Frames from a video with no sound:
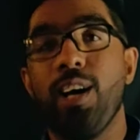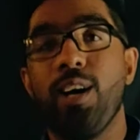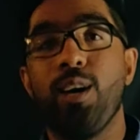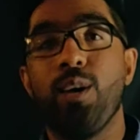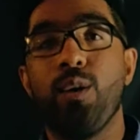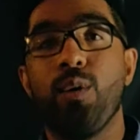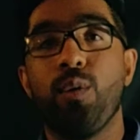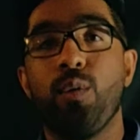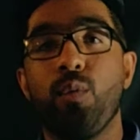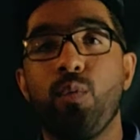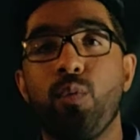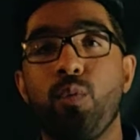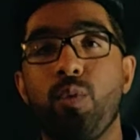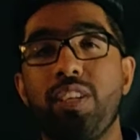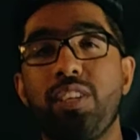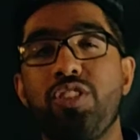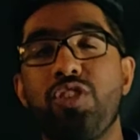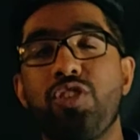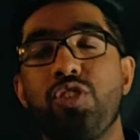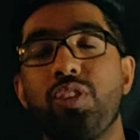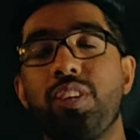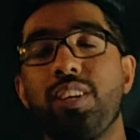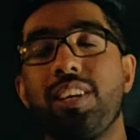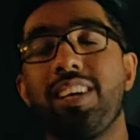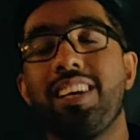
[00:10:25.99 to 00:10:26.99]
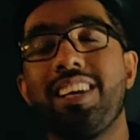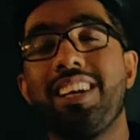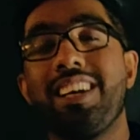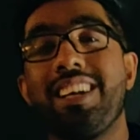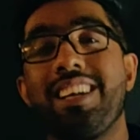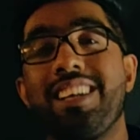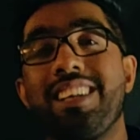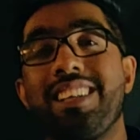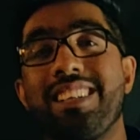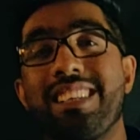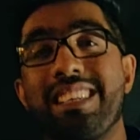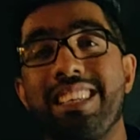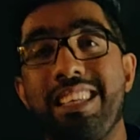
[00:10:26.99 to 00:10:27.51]
which
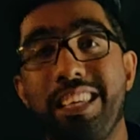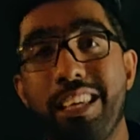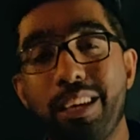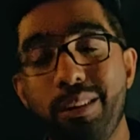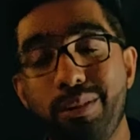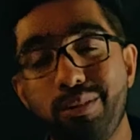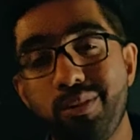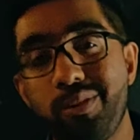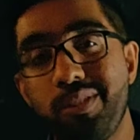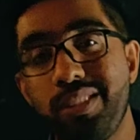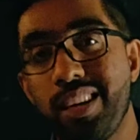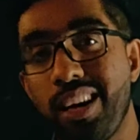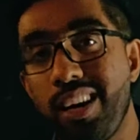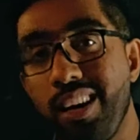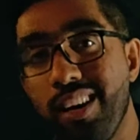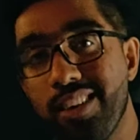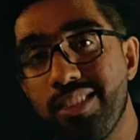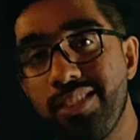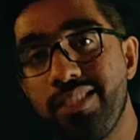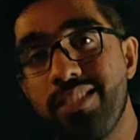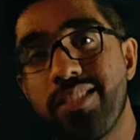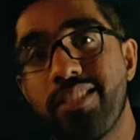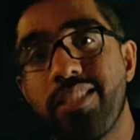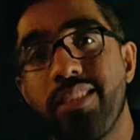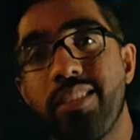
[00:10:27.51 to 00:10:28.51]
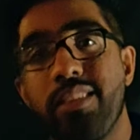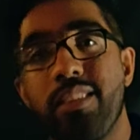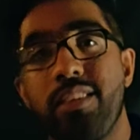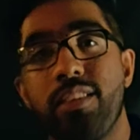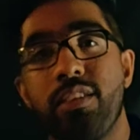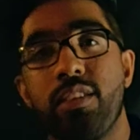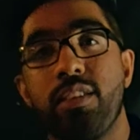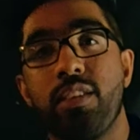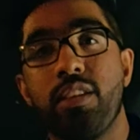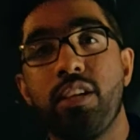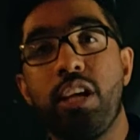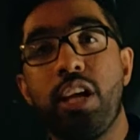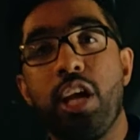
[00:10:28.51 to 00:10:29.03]
gives us the
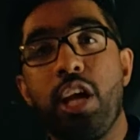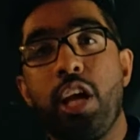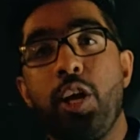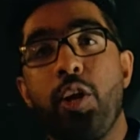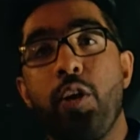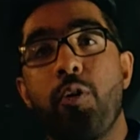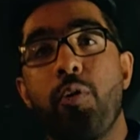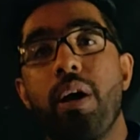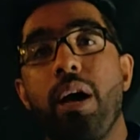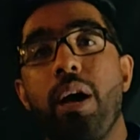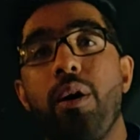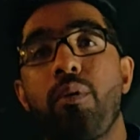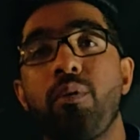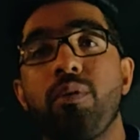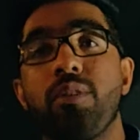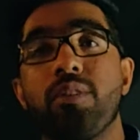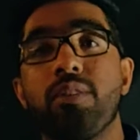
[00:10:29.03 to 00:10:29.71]
travel.